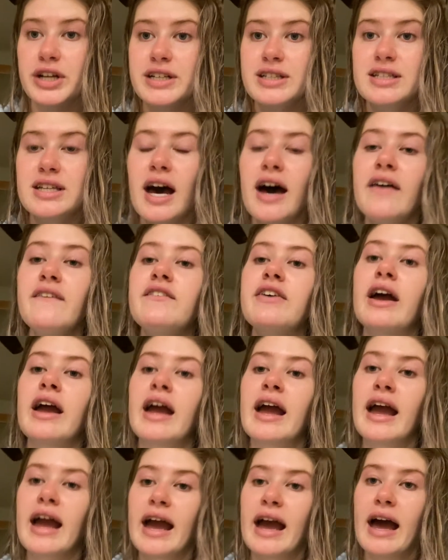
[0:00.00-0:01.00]
stuff.
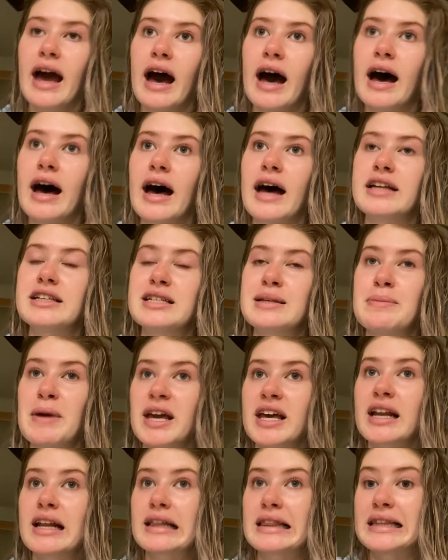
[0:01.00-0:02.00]
To
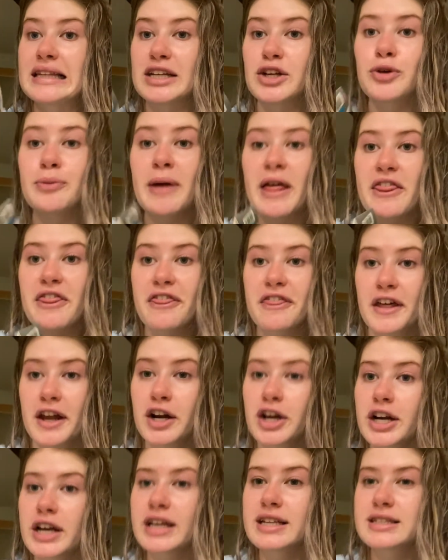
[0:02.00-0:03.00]
make it a little bit
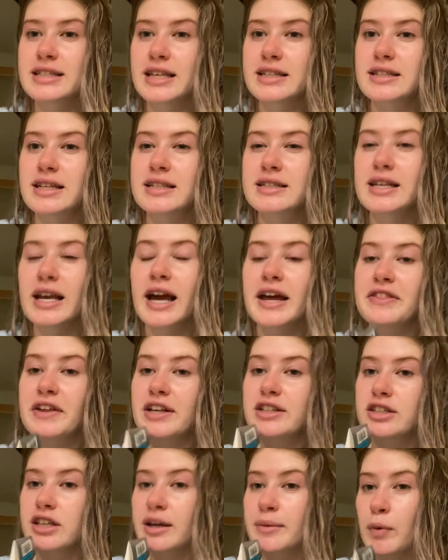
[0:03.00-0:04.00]
thinner consistency. I
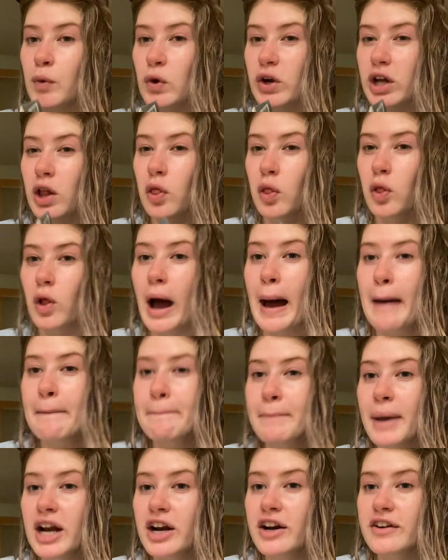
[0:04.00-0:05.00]
think it's going to work a
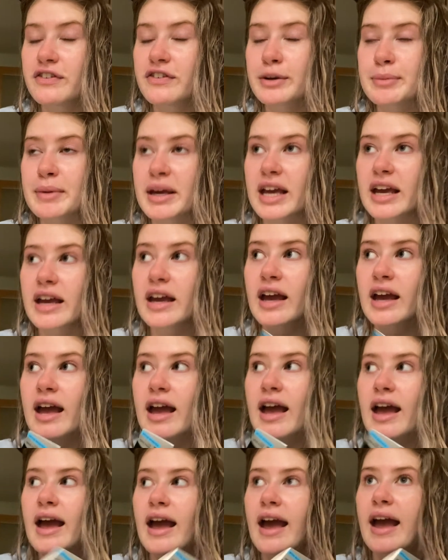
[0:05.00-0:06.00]
lot better for me.
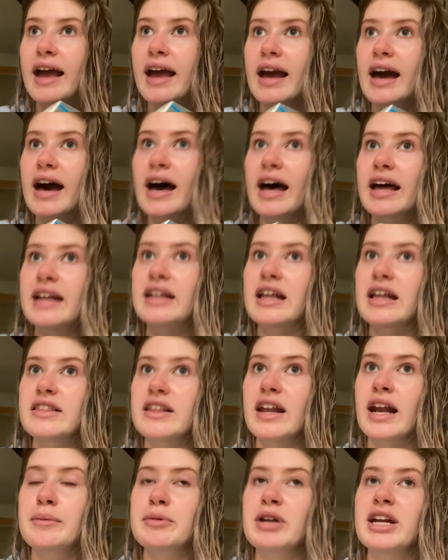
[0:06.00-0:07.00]
And
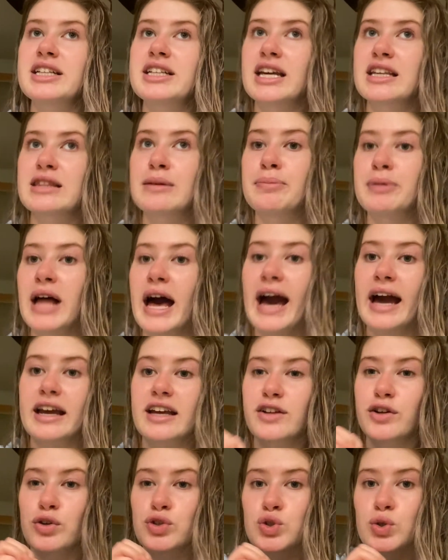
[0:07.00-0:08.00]
then I'm going to take the black
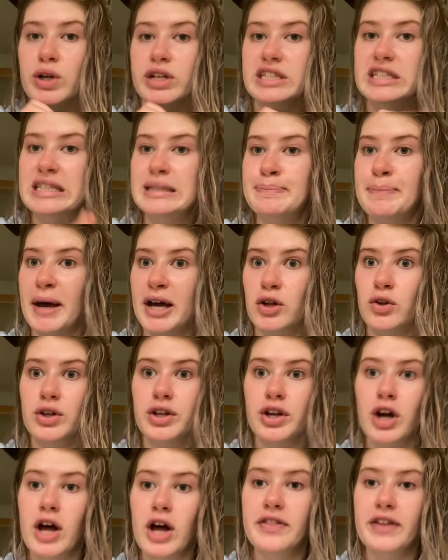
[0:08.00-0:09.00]
and sort of speckle
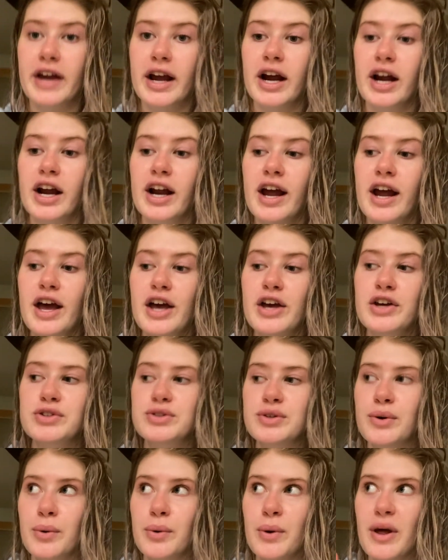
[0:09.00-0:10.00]
it on there.
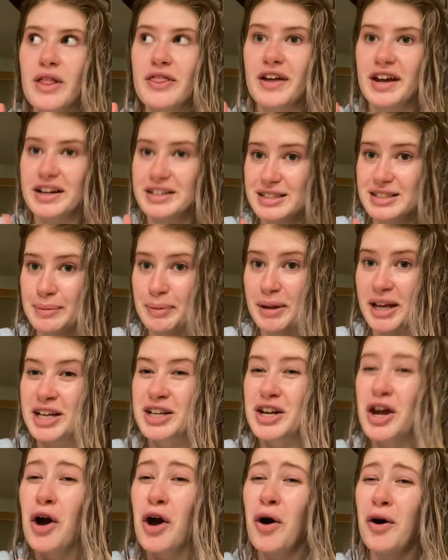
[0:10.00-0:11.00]
So that is the plan.
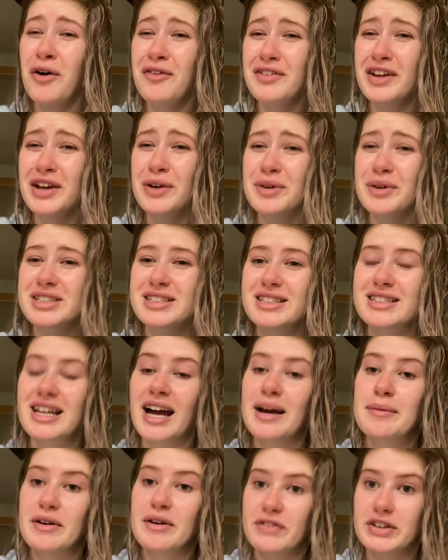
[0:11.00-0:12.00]
Hopefully it works this
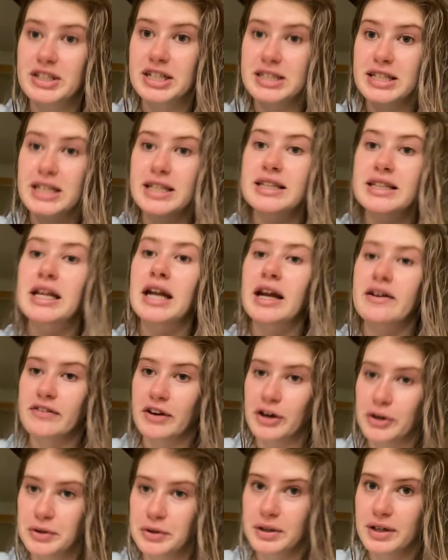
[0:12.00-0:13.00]
time. If it doesn't, then I
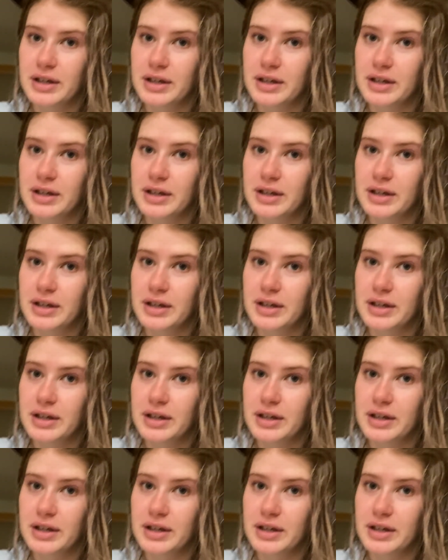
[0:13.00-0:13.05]
failed.